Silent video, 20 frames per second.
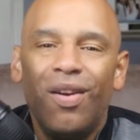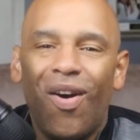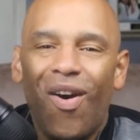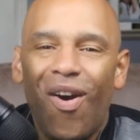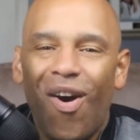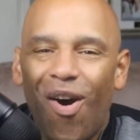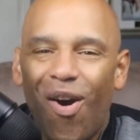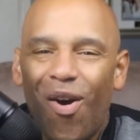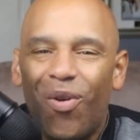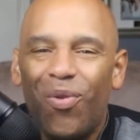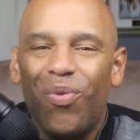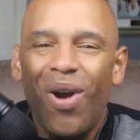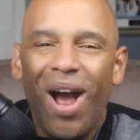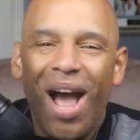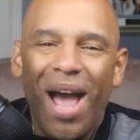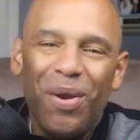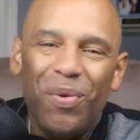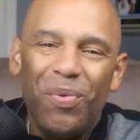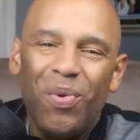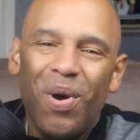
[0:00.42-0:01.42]
All
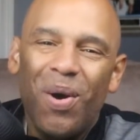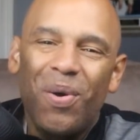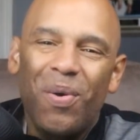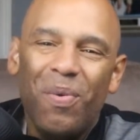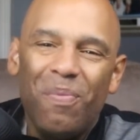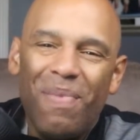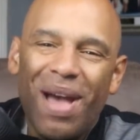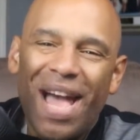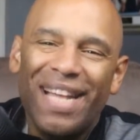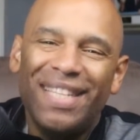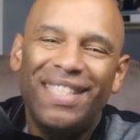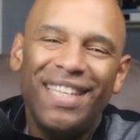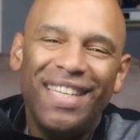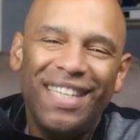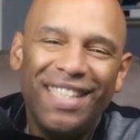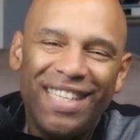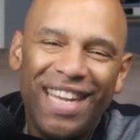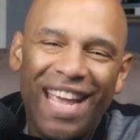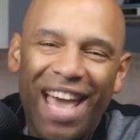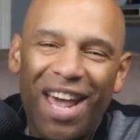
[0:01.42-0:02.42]
right, welcome back to the
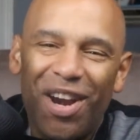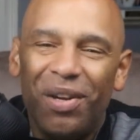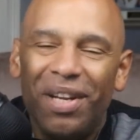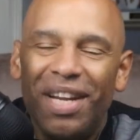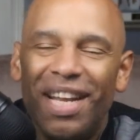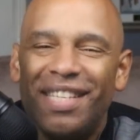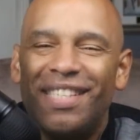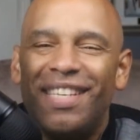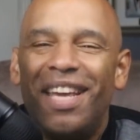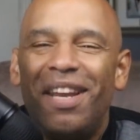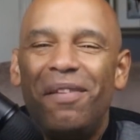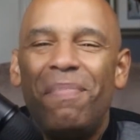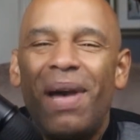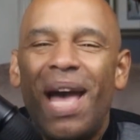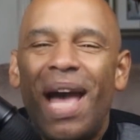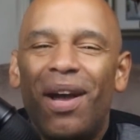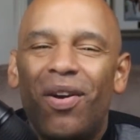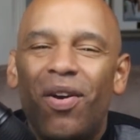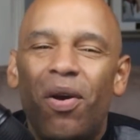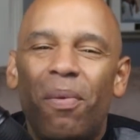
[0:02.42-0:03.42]
channel. Let's get
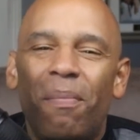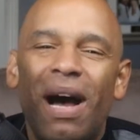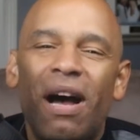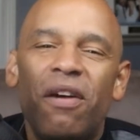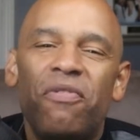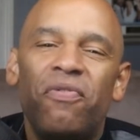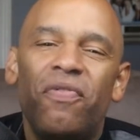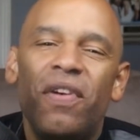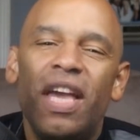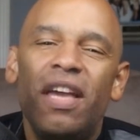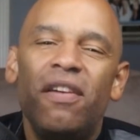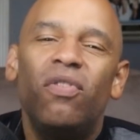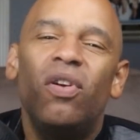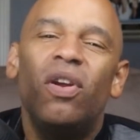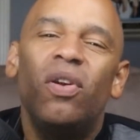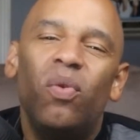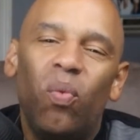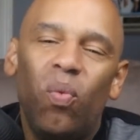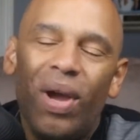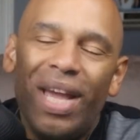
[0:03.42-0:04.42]
back on my
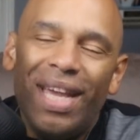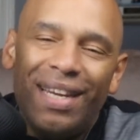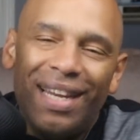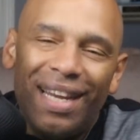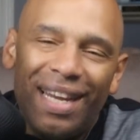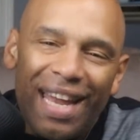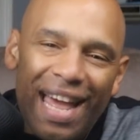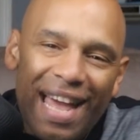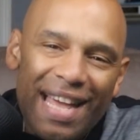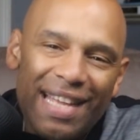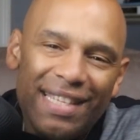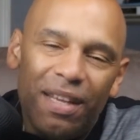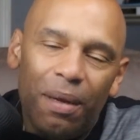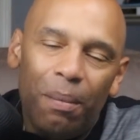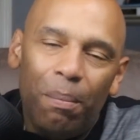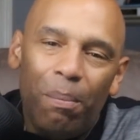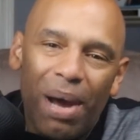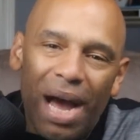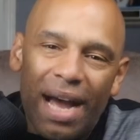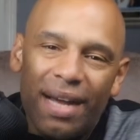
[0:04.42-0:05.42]
favorite weight class
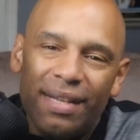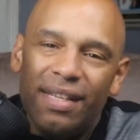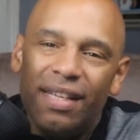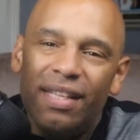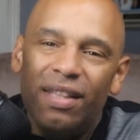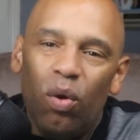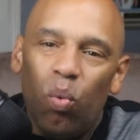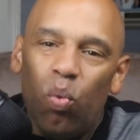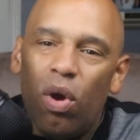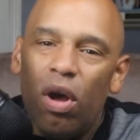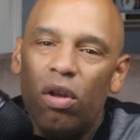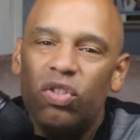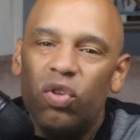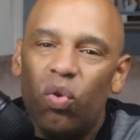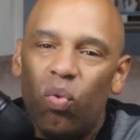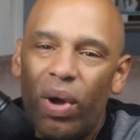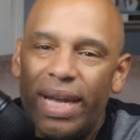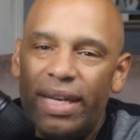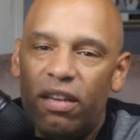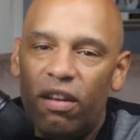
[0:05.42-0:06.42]
in boxing, the
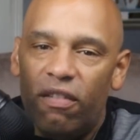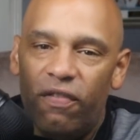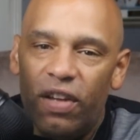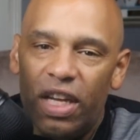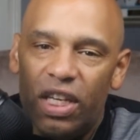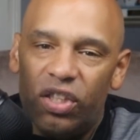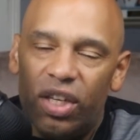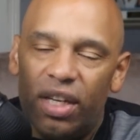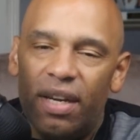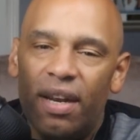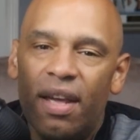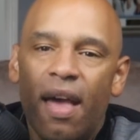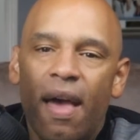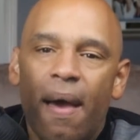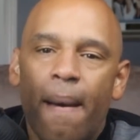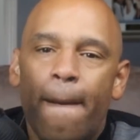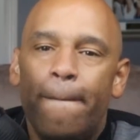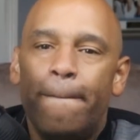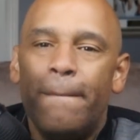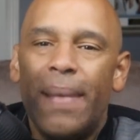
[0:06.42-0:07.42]
welterweight division.
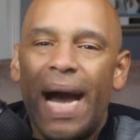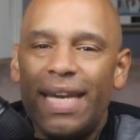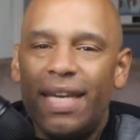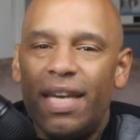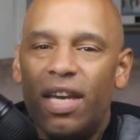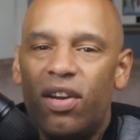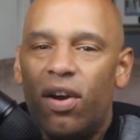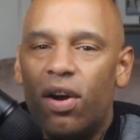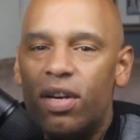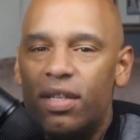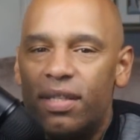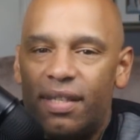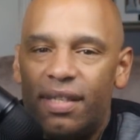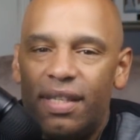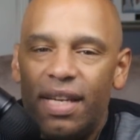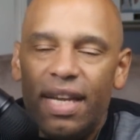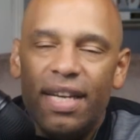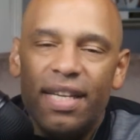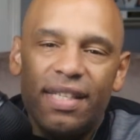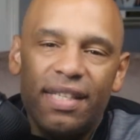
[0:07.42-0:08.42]
Mikey
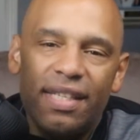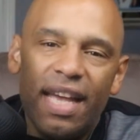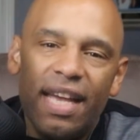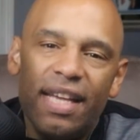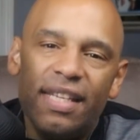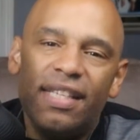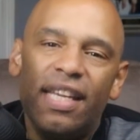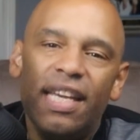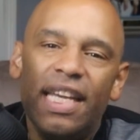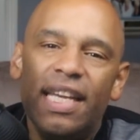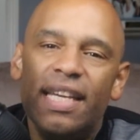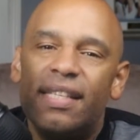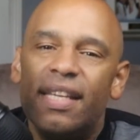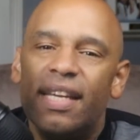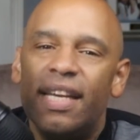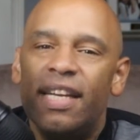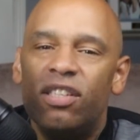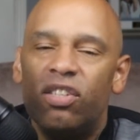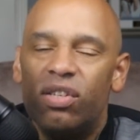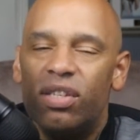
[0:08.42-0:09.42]
Garcia says he is
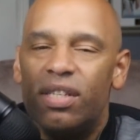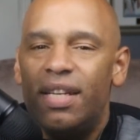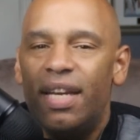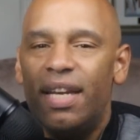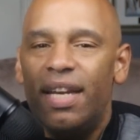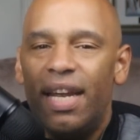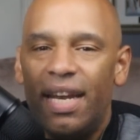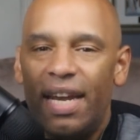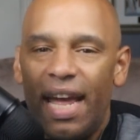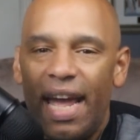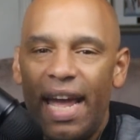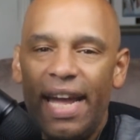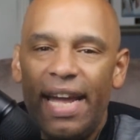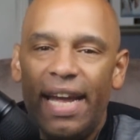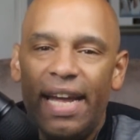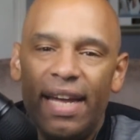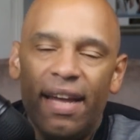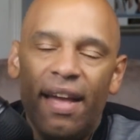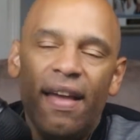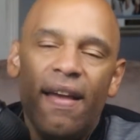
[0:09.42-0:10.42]
interested in
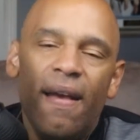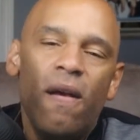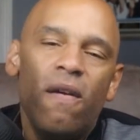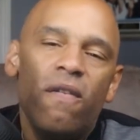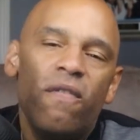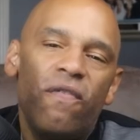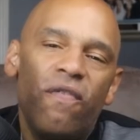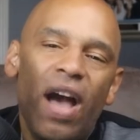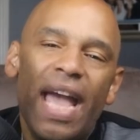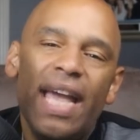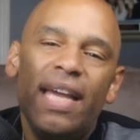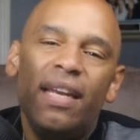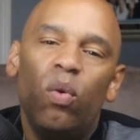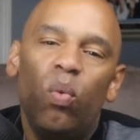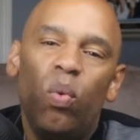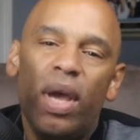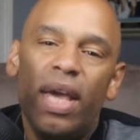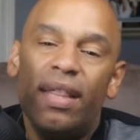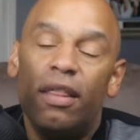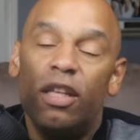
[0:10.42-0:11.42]
a fight
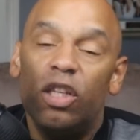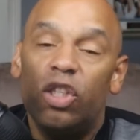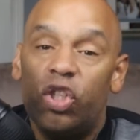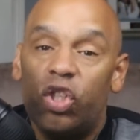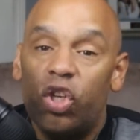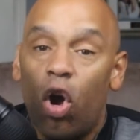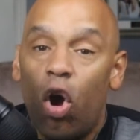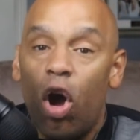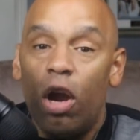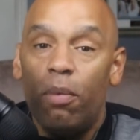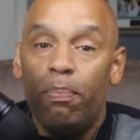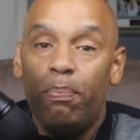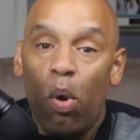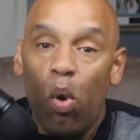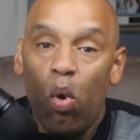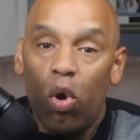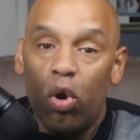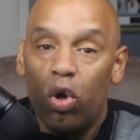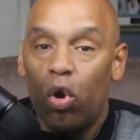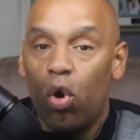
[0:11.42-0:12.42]
with Shawn
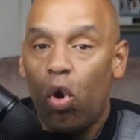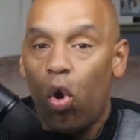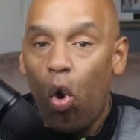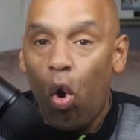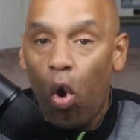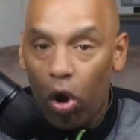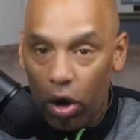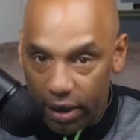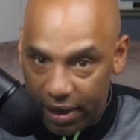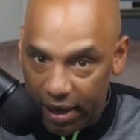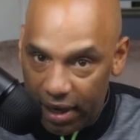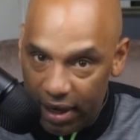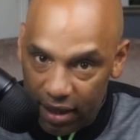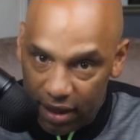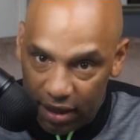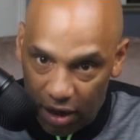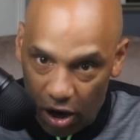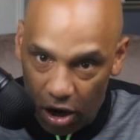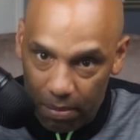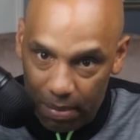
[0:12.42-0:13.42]
Porter or
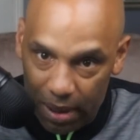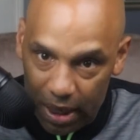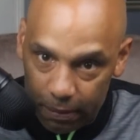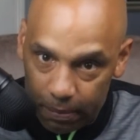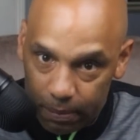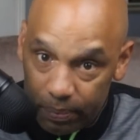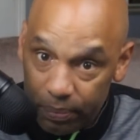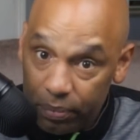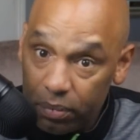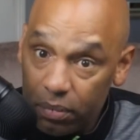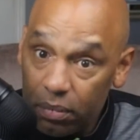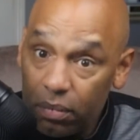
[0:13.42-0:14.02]
Keith Thurman.